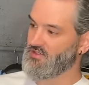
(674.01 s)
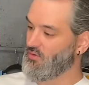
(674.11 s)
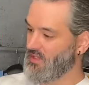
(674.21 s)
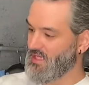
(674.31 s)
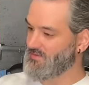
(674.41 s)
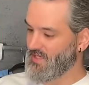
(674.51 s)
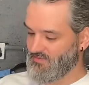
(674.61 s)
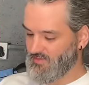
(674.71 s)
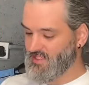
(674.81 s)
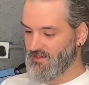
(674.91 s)
All of that's getting
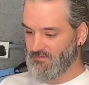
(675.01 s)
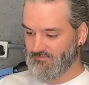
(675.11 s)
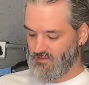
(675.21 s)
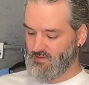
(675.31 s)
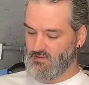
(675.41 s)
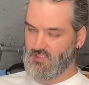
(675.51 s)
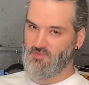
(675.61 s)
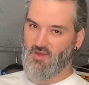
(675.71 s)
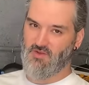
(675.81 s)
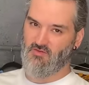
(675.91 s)
ripped out. This
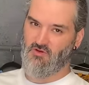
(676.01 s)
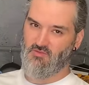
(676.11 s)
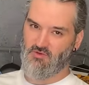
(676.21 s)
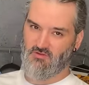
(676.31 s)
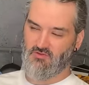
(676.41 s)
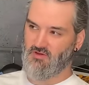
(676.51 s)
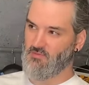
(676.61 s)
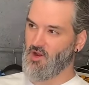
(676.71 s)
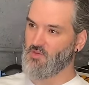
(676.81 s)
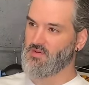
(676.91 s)
better be the right move. I'm
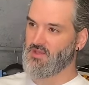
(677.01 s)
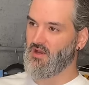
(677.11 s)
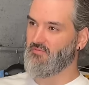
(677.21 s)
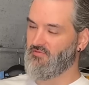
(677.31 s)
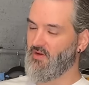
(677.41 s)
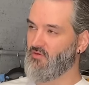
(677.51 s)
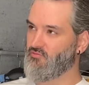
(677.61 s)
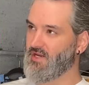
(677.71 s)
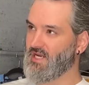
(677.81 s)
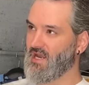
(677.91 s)
hoping that, I
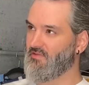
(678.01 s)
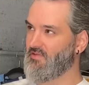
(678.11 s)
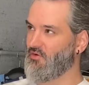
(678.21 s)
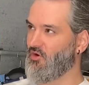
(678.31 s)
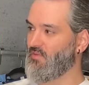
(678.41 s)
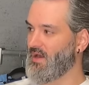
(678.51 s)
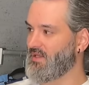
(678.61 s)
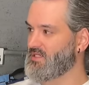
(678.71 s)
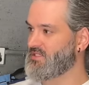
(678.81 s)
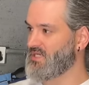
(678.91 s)
really have thought about
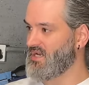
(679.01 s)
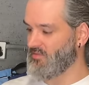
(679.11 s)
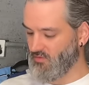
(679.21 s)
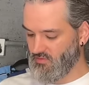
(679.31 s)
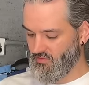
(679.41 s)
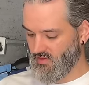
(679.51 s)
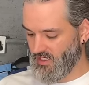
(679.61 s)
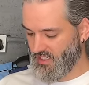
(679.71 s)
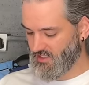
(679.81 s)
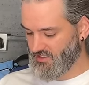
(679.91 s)
this table for the
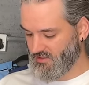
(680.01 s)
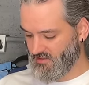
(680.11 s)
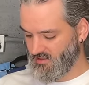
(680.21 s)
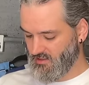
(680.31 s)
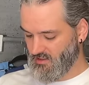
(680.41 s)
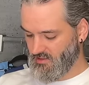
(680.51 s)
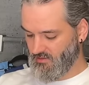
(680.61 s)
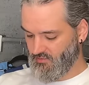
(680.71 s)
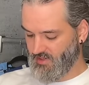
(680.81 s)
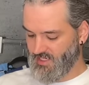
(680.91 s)
last
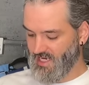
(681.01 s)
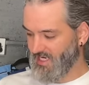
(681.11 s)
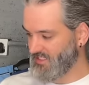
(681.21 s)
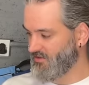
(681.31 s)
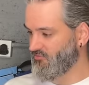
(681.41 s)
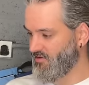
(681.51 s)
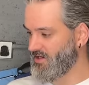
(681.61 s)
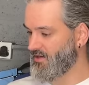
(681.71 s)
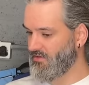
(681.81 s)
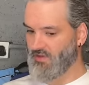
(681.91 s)
3 days, and I
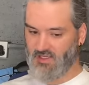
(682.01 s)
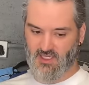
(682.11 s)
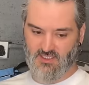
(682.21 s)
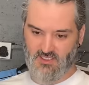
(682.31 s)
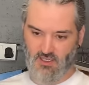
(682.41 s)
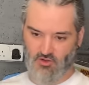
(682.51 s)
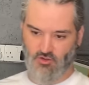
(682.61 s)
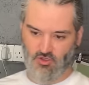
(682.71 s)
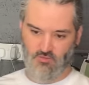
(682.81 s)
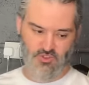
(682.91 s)
really do think it is a
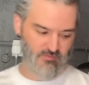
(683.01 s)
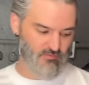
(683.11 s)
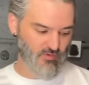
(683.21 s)
good option.